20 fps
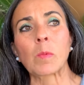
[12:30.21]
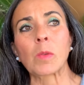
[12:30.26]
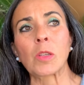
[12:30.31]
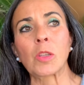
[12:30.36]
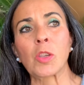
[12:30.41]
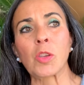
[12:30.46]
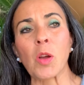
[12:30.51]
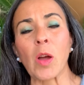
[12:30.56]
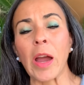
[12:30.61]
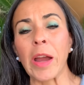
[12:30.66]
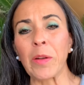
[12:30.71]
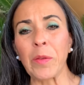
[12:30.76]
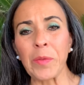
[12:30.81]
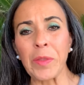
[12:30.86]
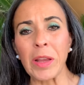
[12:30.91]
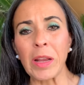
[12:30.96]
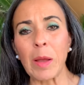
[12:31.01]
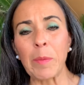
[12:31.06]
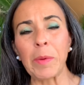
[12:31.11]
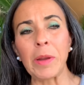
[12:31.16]
so I don't
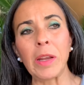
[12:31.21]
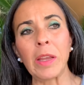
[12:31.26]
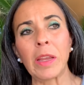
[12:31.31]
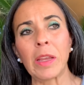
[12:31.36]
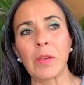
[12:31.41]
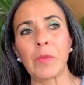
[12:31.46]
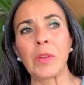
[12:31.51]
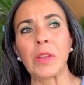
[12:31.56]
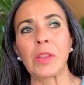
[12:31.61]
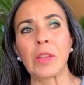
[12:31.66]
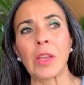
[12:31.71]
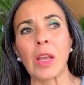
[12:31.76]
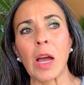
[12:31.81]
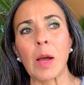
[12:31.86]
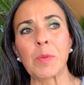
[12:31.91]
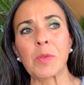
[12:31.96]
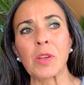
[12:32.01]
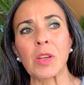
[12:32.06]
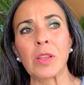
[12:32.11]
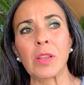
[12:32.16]
think I'm going to give it the
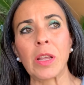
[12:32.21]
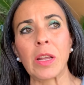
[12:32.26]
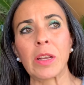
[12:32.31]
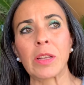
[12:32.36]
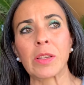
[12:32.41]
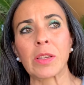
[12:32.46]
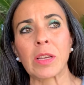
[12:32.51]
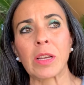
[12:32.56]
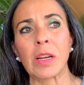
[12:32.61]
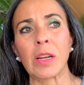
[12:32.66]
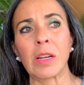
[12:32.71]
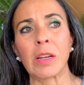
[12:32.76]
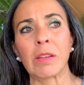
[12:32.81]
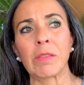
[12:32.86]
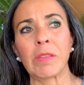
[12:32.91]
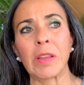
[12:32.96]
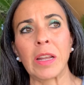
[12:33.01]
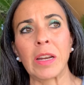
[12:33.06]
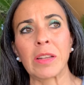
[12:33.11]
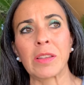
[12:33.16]
option that it's
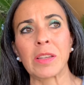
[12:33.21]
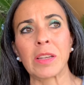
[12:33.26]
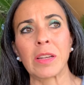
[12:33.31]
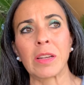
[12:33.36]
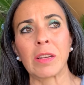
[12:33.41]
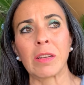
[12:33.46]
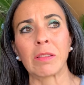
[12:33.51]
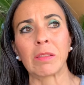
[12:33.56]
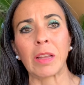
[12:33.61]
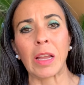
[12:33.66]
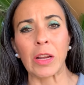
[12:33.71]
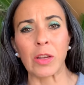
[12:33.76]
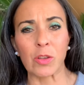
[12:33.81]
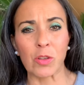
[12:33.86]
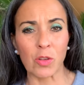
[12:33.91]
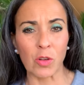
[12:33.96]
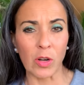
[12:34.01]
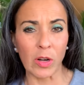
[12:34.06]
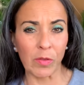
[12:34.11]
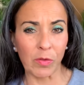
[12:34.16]
a like
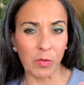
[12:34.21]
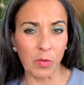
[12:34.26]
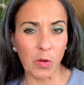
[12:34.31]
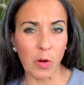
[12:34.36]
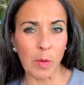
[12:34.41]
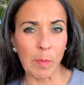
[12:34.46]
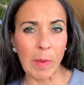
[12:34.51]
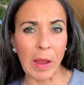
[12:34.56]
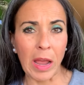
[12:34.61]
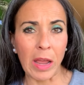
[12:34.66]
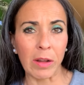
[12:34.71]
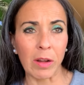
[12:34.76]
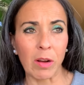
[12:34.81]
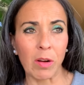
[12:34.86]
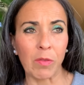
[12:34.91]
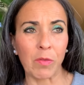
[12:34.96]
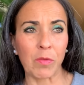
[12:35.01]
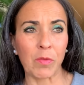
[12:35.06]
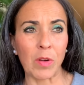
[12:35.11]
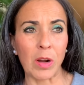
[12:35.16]
sort of format
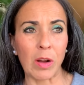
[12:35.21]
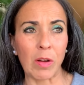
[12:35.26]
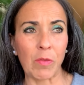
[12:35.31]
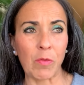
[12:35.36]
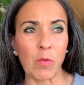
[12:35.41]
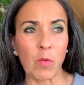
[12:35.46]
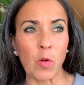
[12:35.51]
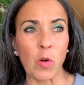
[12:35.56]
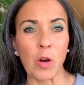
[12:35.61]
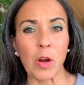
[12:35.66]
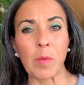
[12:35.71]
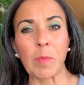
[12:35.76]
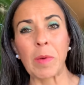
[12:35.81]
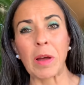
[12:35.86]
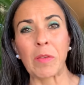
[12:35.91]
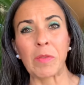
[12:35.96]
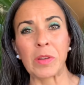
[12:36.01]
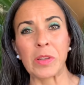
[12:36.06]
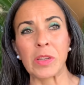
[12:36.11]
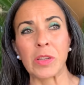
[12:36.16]
of a forum
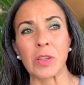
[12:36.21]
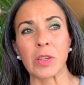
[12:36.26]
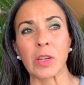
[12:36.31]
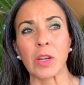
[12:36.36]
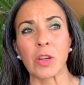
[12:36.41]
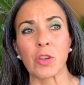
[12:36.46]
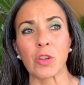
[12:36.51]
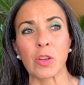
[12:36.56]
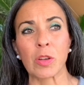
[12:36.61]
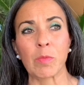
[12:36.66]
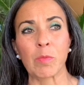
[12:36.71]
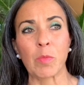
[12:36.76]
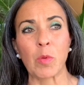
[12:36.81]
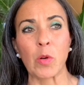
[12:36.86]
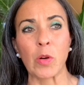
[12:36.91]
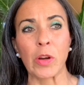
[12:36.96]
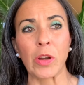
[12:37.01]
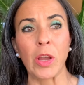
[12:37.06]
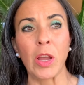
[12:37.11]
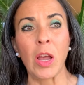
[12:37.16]
of a discussion
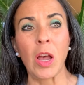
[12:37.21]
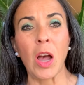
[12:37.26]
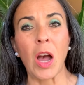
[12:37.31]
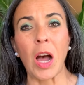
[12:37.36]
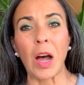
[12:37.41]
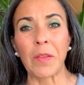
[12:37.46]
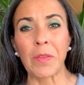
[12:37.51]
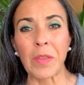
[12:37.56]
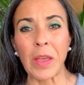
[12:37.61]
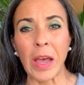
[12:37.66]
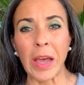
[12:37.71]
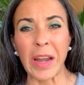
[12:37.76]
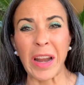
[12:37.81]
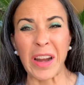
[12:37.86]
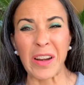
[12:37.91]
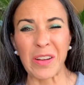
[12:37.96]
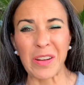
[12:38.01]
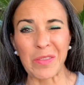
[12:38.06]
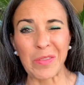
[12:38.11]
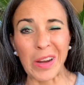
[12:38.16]
board on that.
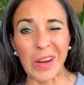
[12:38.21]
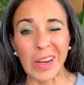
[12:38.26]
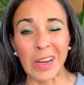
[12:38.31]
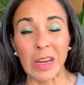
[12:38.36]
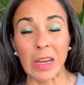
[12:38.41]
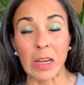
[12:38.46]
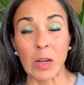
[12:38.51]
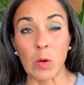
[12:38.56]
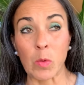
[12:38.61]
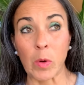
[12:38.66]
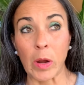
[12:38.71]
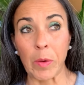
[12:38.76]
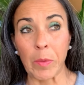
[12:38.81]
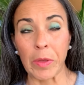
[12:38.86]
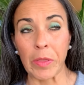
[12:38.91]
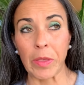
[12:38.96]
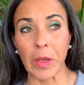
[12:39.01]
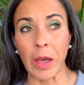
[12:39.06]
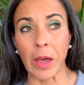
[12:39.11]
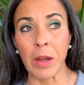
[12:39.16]
I don't know if I can get away
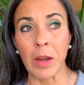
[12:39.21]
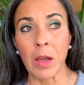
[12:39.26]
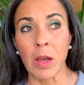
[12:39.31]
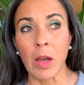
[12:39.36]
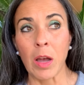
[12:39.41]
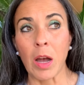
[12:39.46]
with that.